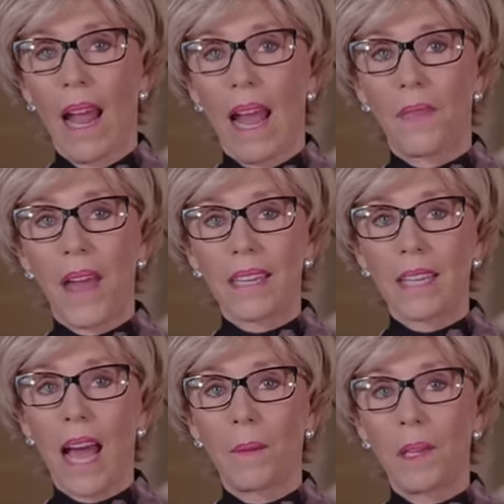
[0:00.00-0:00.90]
At that
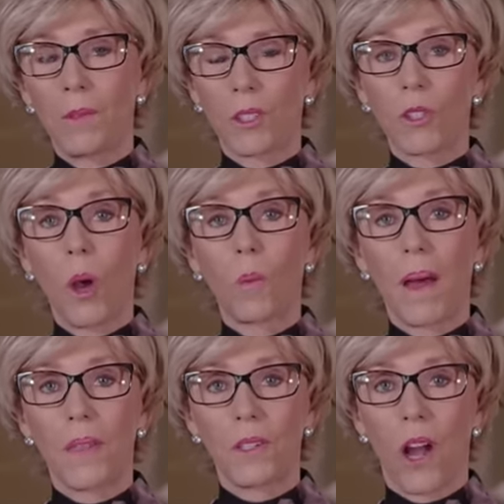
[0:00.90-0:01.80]
time, he was told
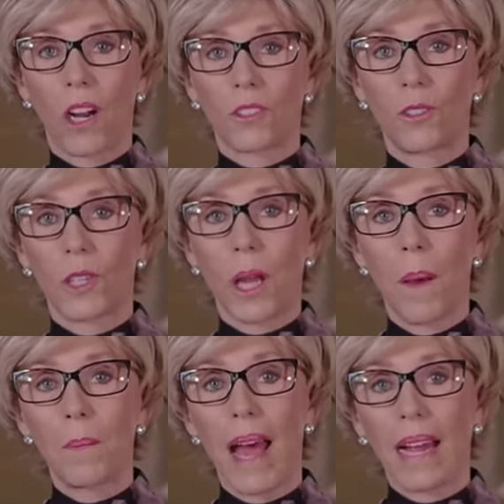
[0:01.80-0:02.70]
by the doctor to
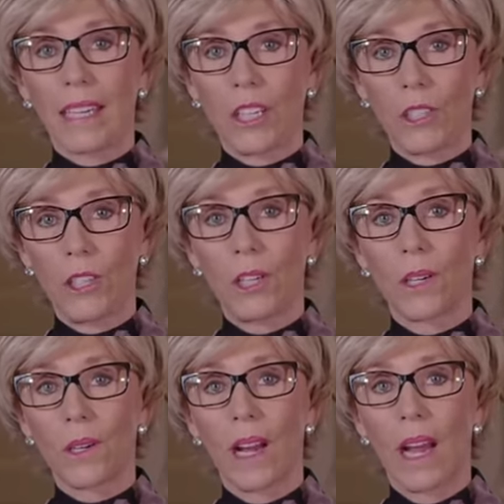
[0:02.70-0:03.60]
come back in a
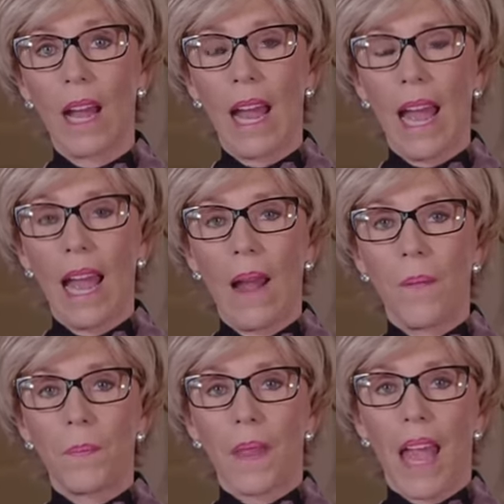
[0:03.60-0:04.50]
year
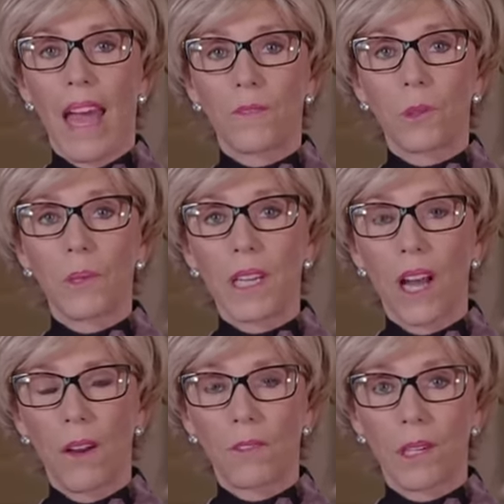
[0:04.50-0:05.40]
after
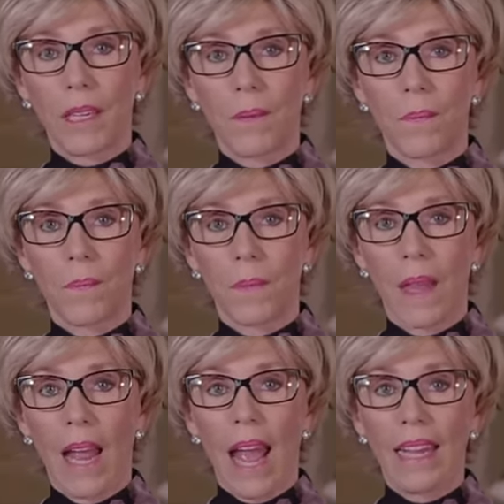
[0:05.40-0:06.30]
recovery
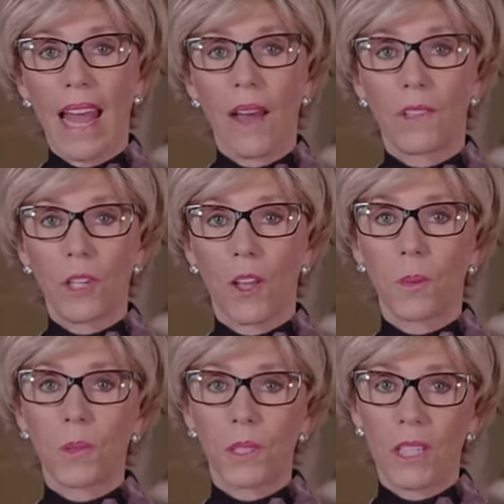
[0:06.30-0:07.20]
and have
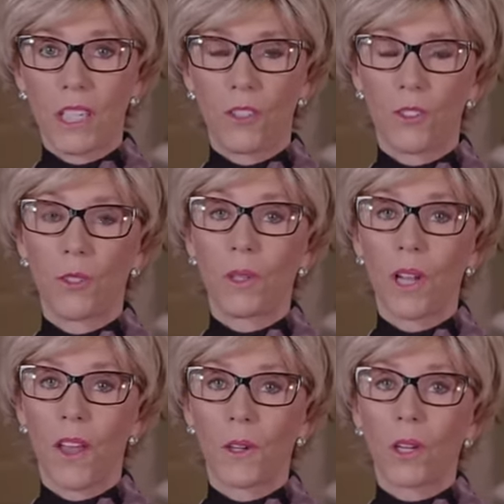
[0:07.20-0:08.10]
another procedure to
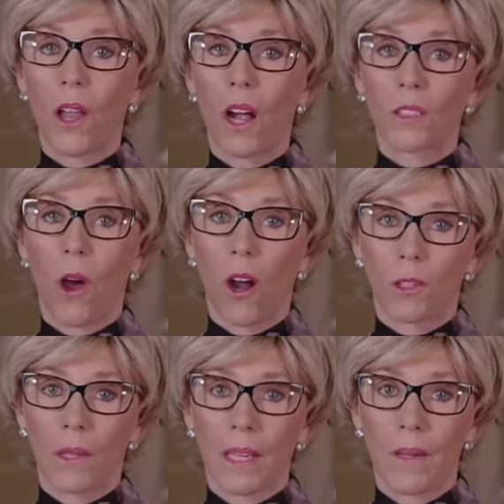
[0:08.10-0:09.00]
another clogged
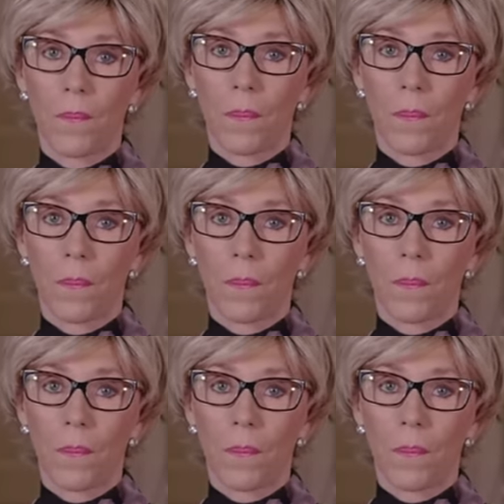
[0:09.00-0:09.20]
artery.